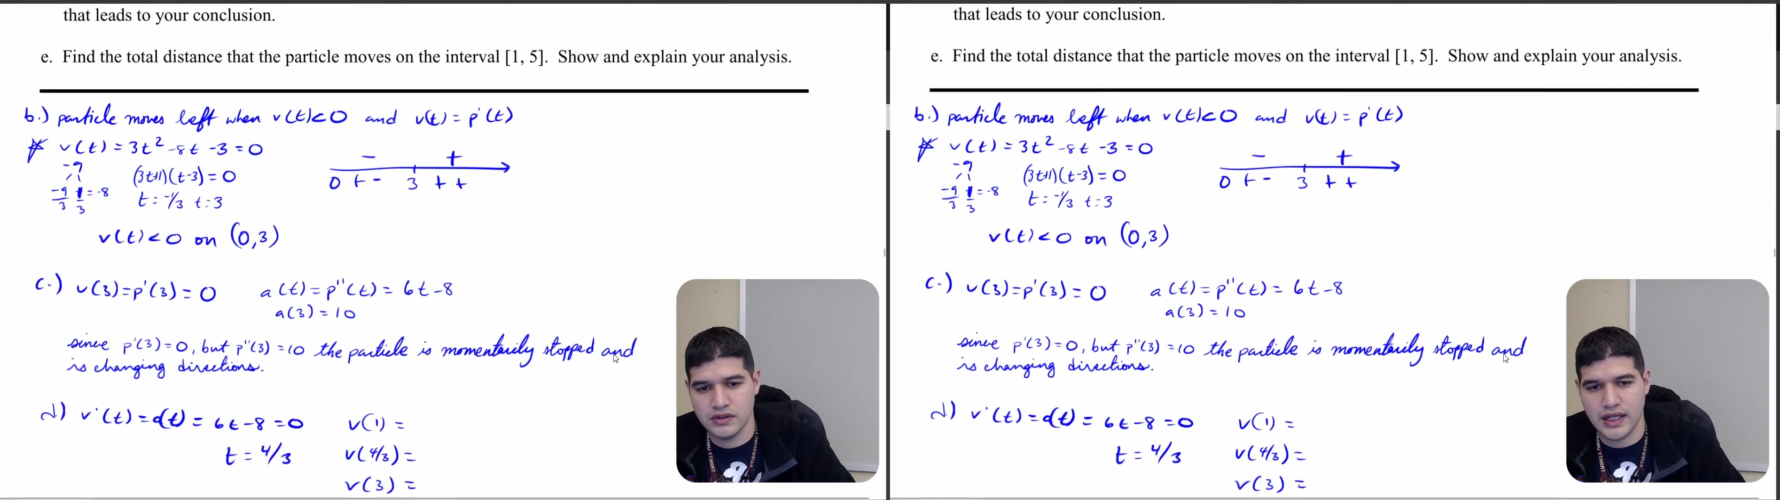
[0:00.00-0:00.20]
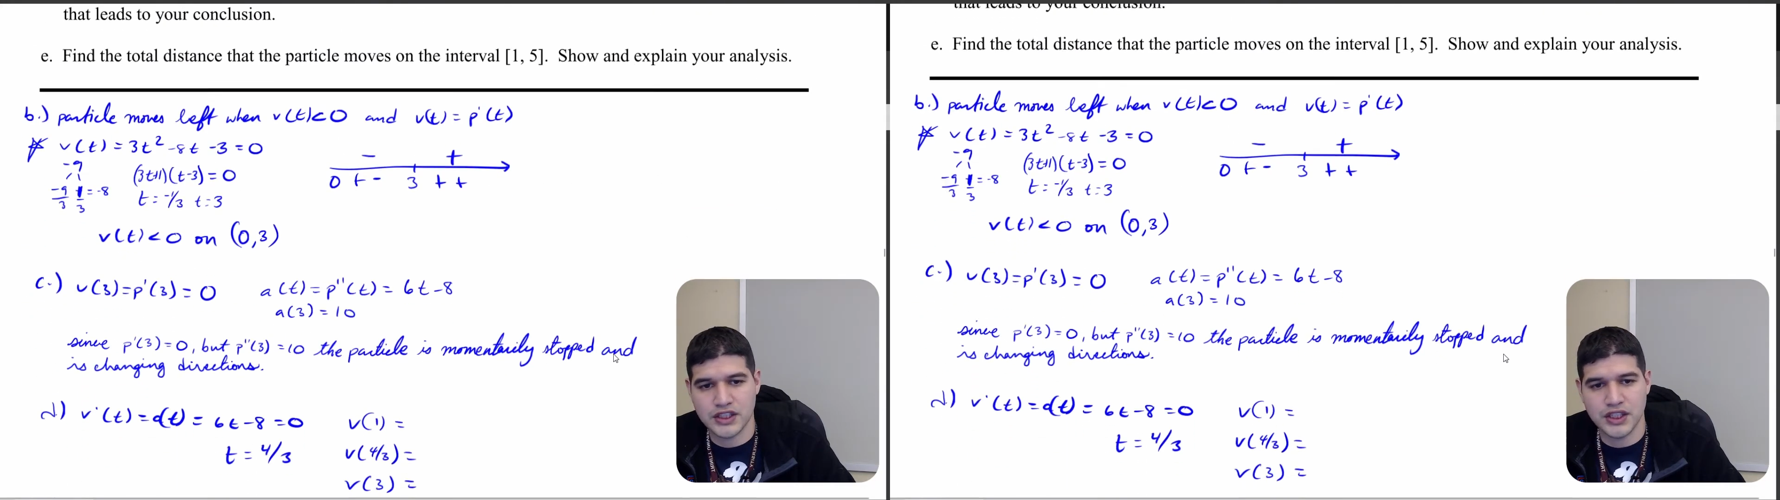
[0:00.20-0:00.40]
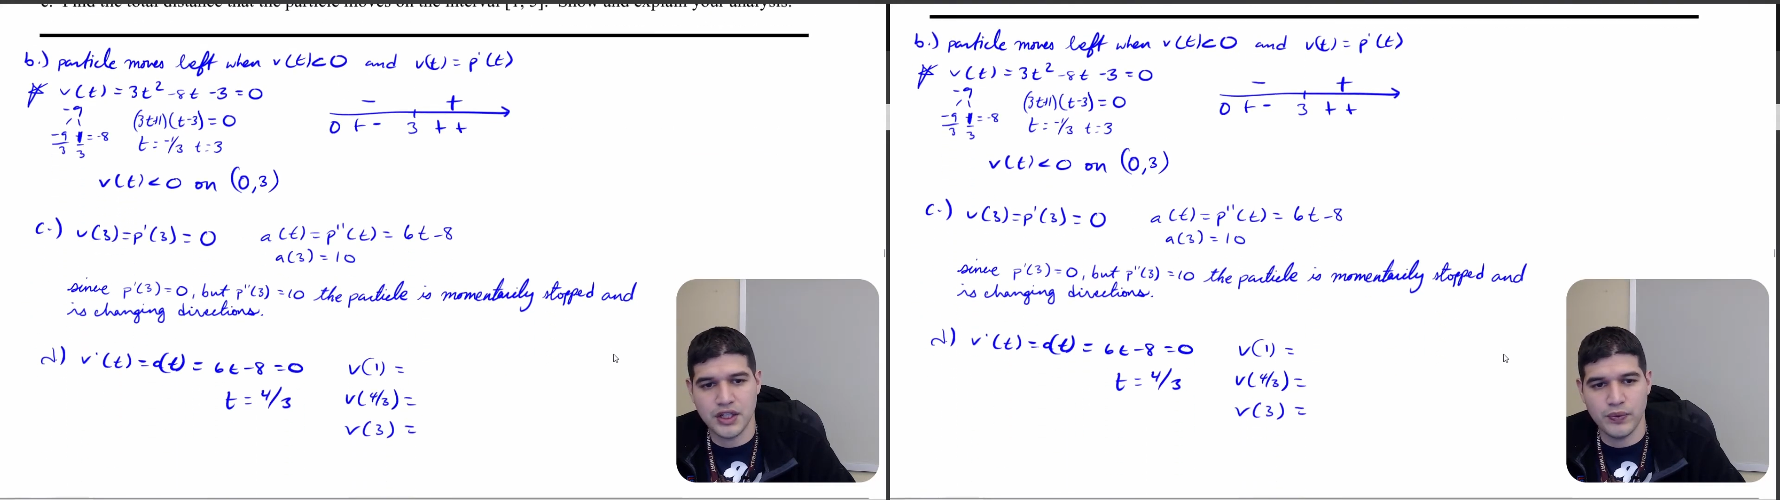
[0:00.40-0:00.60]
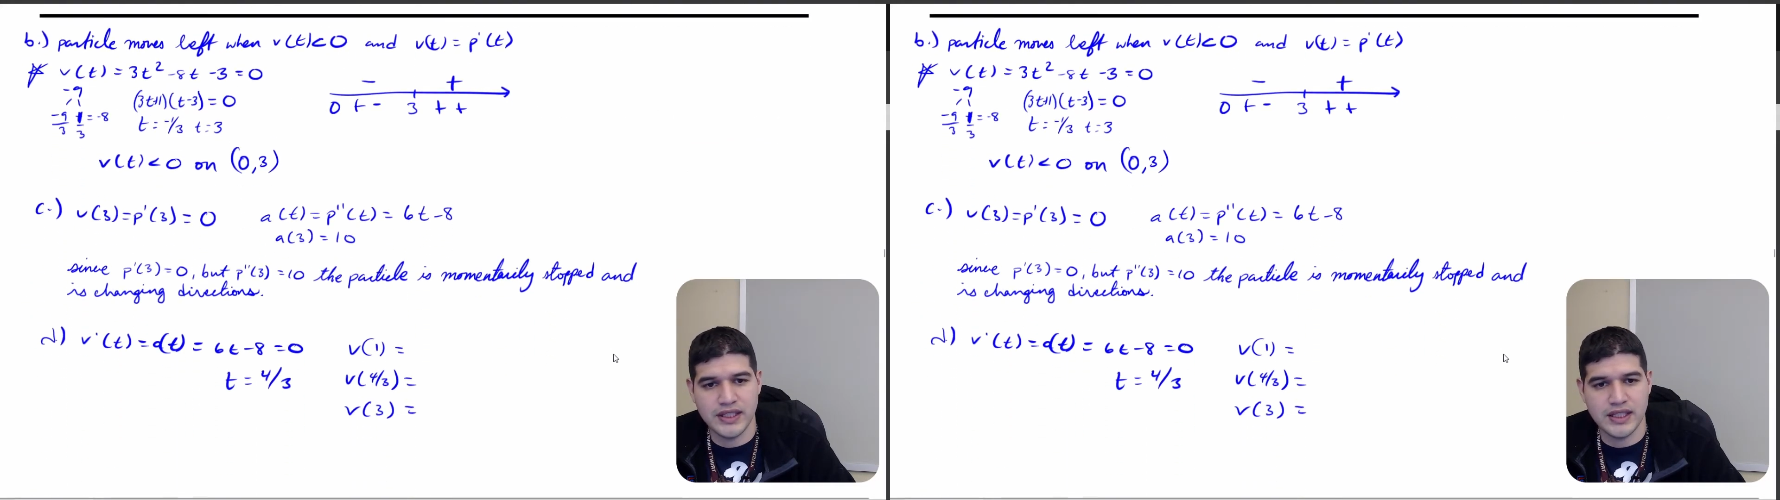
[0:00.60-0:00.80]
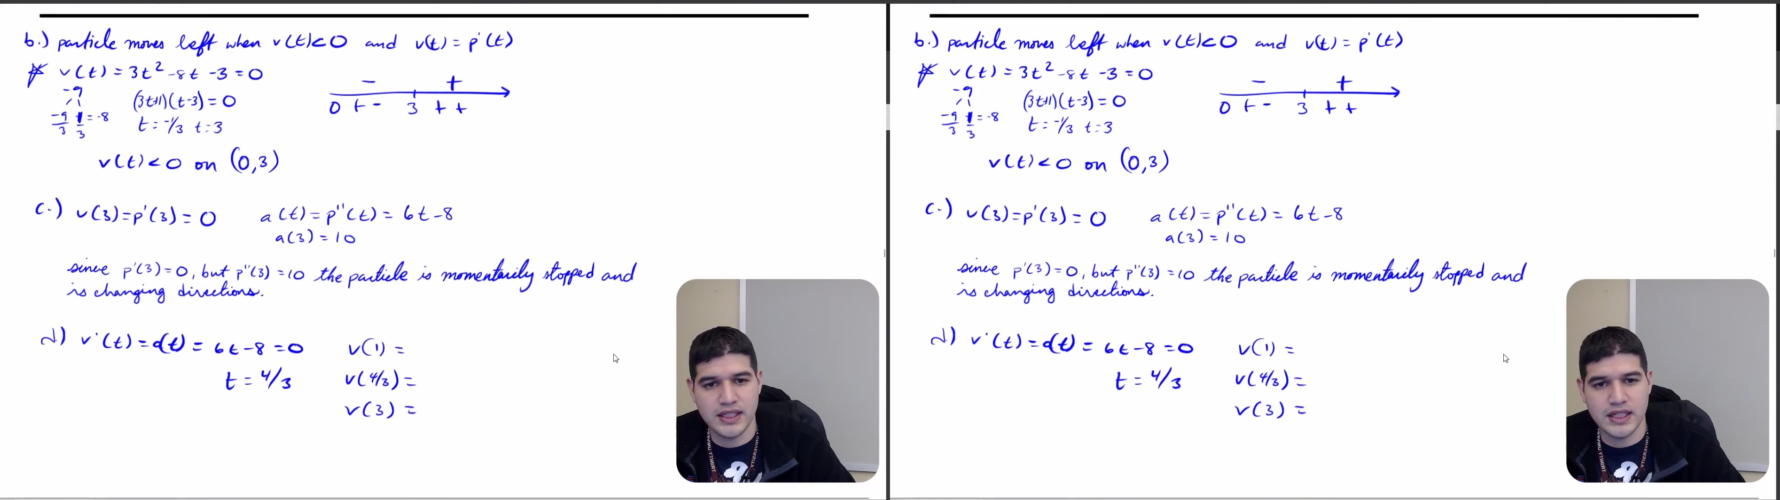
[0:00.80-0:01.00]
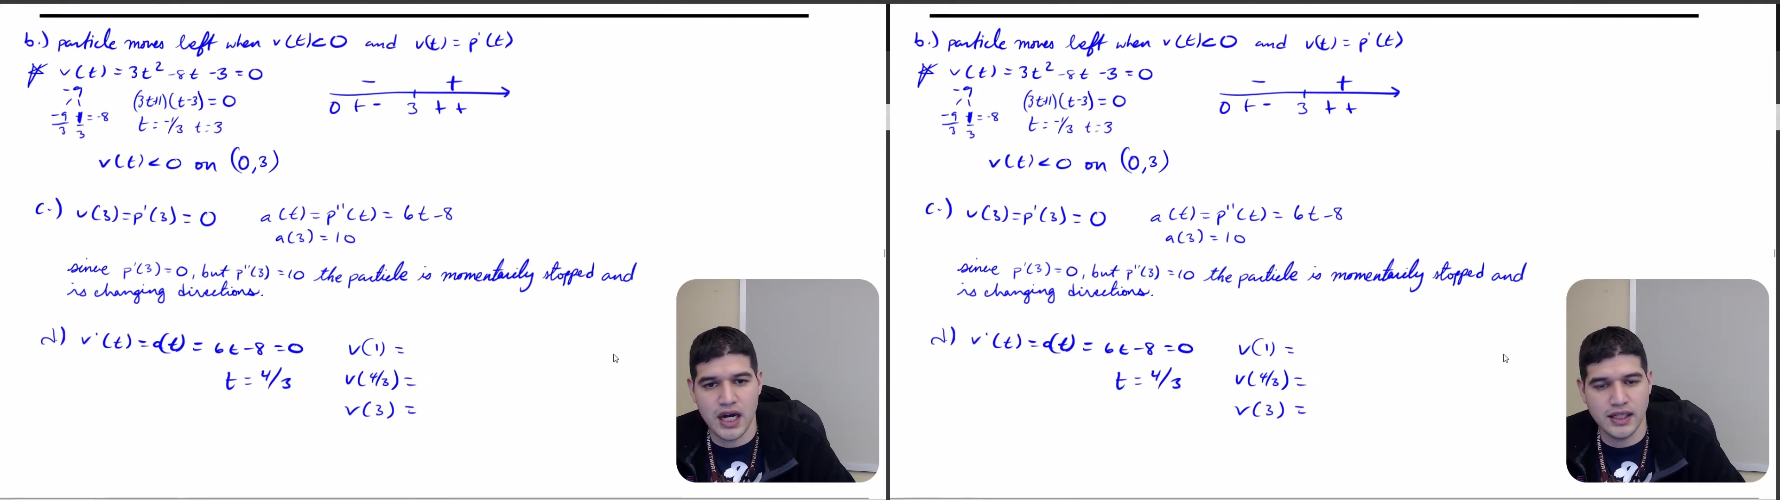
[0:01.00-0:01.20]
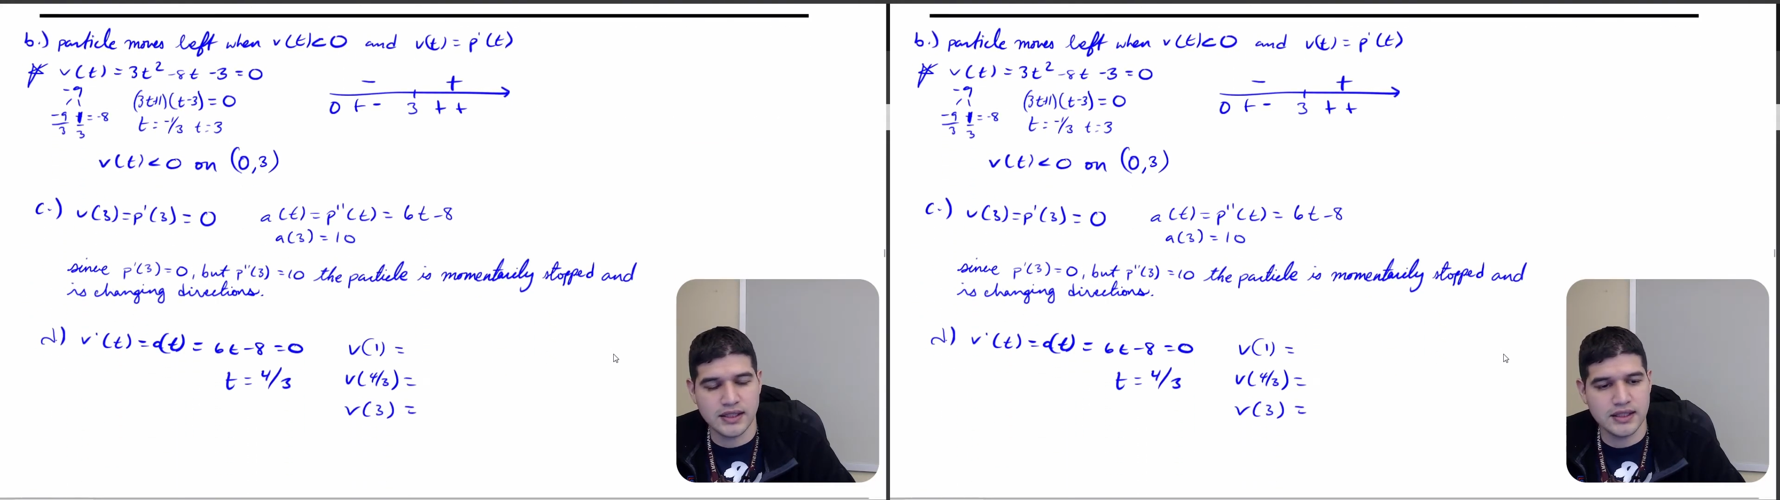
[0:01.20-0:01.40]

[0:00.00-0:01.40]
actually, no, we did not.